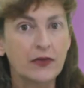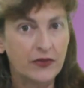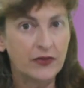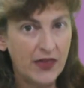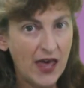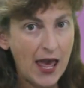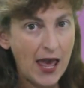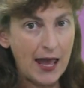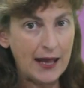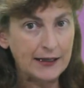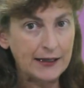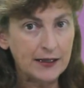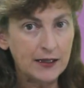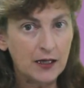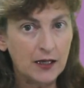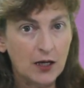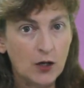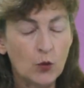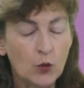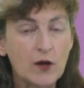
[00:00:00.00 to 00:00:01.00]
Then,
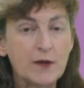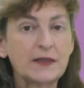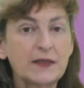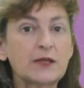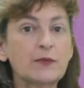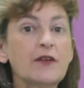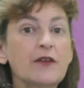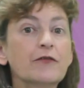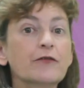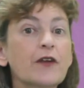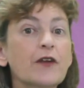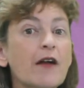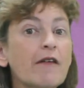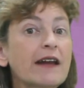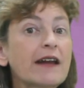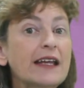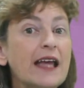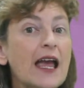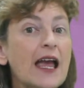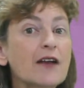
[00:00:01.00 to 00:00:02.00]
we must be very
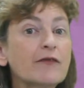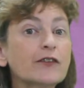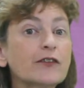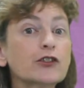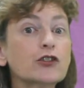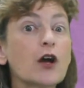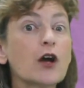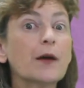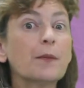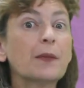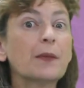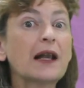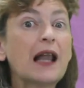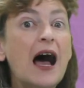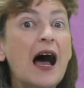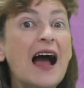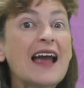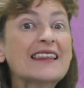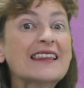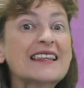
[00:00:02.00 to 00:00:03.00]
careful to apply